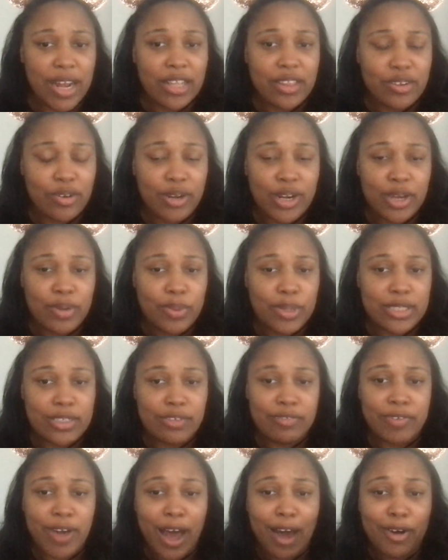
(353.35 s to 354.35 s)
I thought it was
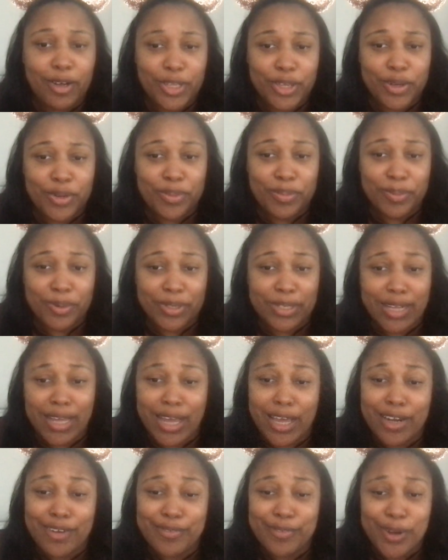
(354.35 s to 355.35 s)
a volume on the
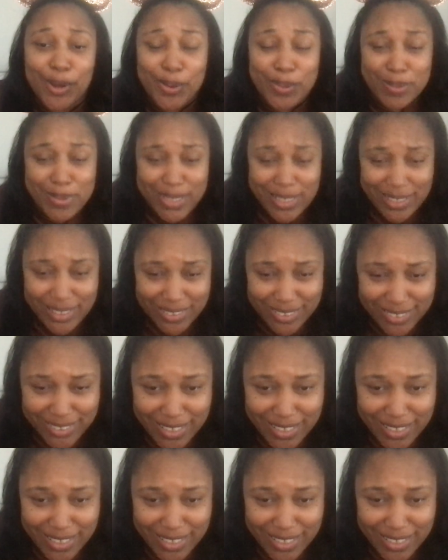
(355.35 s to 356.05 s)
headphones.